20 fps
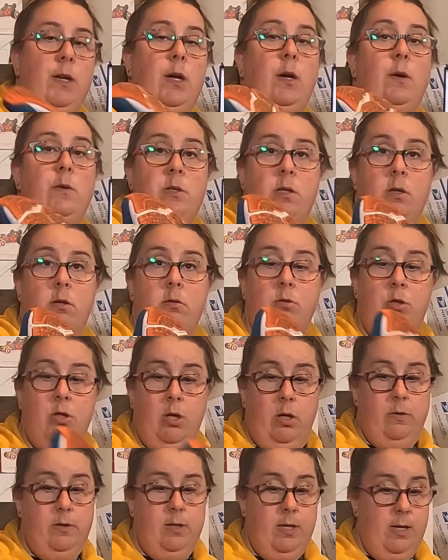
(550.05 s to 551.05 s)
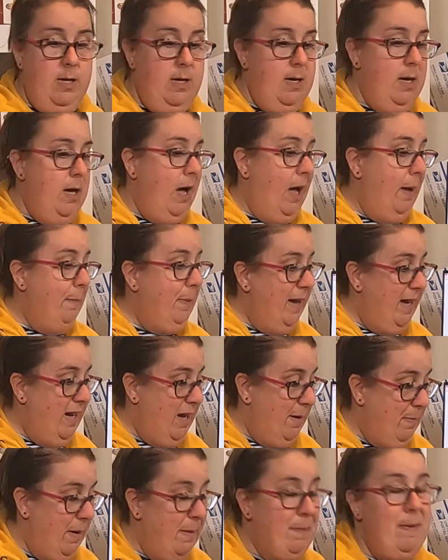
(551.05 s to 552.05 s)
Used shoes. I paid
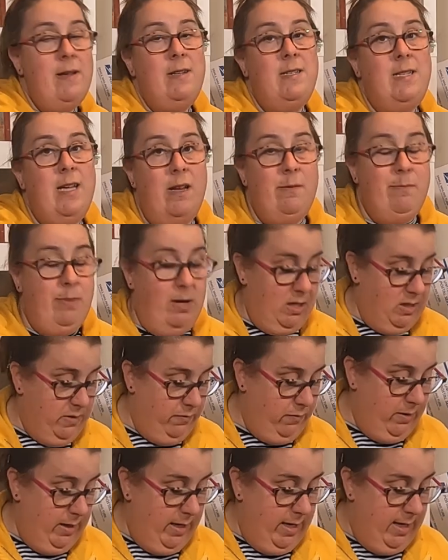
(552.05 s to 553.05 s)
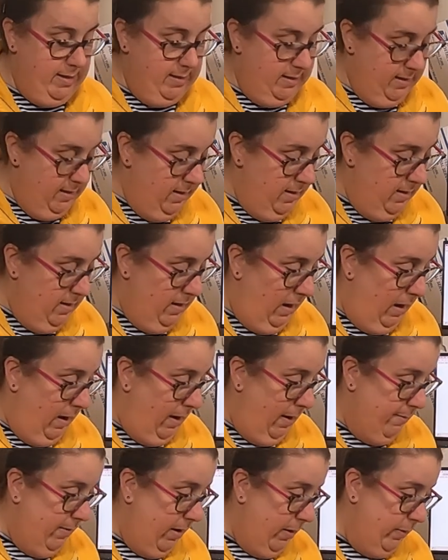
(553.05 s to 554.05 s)
up. I paid $10 for these.
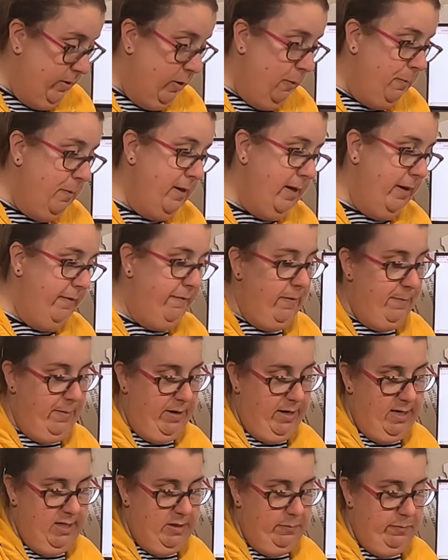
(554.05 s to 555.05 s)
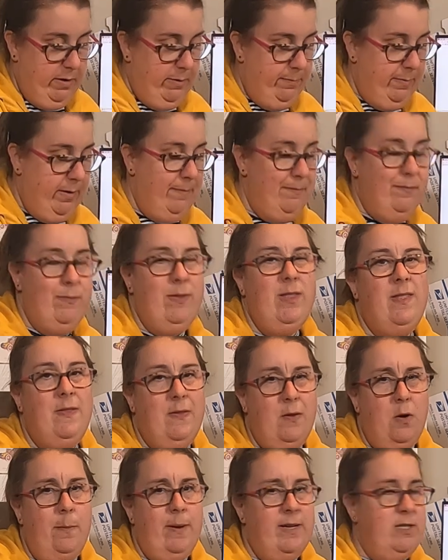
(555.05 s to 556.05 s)
I was hoping they'd fit my husband, but
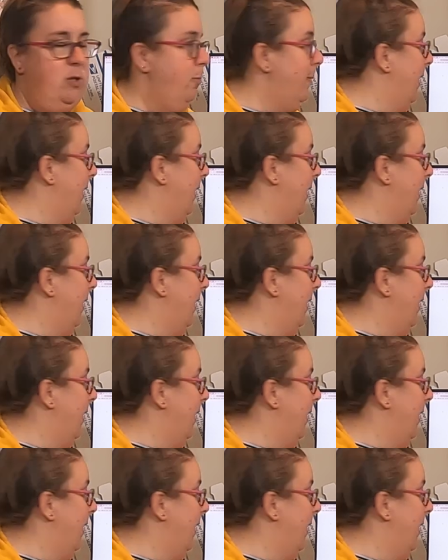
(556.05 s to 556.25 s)
they're a bit